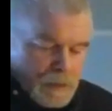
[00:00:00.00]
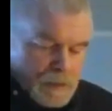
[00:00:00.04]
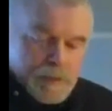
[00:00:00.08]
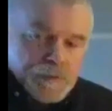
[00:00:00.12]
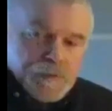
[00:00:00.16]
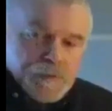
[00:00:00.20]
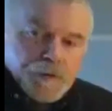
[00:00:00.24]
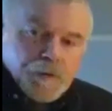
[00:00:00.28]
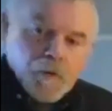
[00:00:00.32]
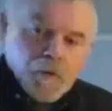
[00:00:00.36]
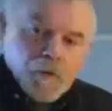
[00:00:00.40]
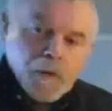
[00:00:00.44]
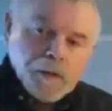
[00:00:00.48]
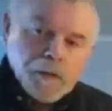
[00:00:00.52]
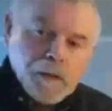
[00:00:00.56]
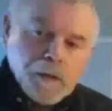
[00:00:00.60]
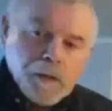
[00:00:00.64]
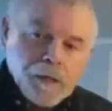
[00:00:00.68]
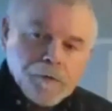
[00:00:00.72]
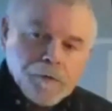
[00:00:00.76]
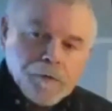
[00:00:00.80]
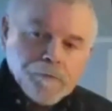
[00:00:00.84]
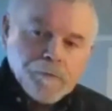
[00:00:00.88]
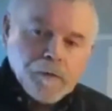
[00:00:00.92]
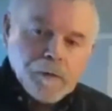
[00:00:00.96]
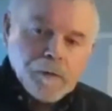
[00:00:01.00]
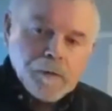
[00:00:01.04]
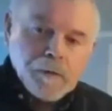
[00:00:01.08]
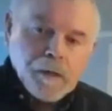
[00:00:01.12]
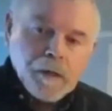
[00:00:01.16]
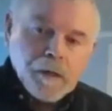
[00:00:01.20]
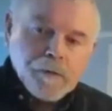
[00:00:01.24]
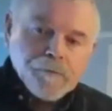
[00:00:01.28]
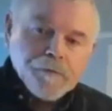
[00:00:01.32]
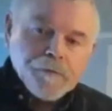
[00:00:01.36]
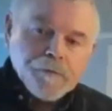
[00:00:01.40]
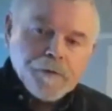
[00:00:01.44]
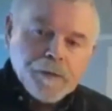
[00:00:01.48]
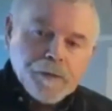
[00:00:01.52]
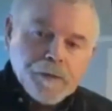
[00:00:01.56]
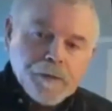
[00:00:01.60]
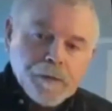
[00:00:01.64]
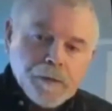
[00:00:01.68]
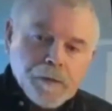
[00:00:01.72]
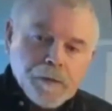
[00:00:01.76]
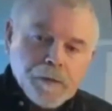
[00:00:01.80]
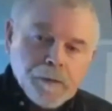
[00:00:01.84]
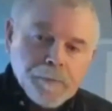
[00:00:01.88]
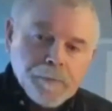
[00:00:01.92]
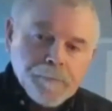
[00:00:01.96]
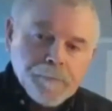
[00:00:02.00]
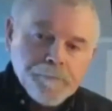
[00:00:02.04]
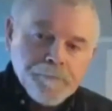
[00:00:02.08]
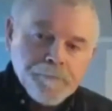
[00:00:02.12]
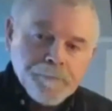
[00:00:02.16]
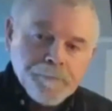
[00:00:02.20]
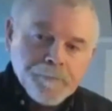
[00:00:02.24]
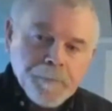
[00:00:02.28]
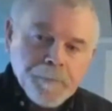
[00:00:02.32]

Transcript: So a lot of the